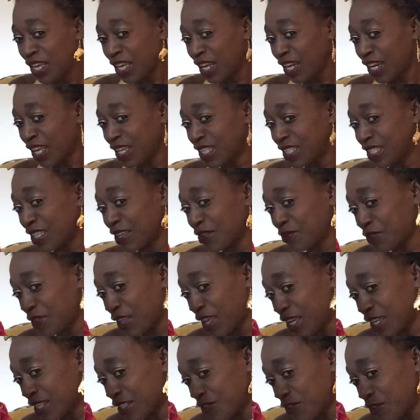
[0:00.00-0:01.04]
I'd like to give
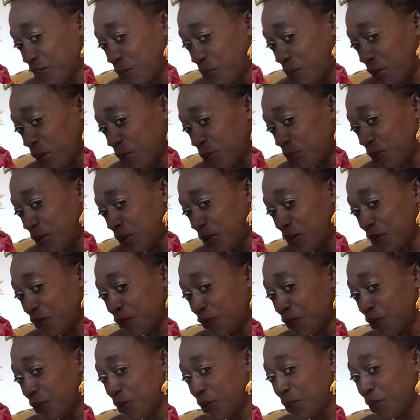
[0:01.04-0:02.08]
thanks to my
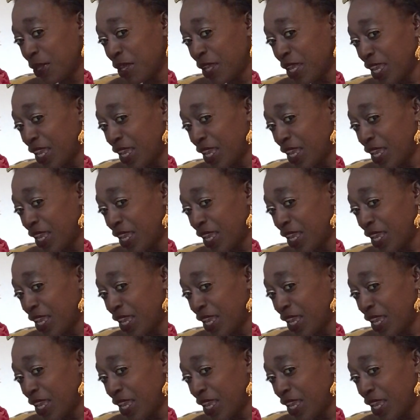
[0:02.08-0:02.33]
beautiful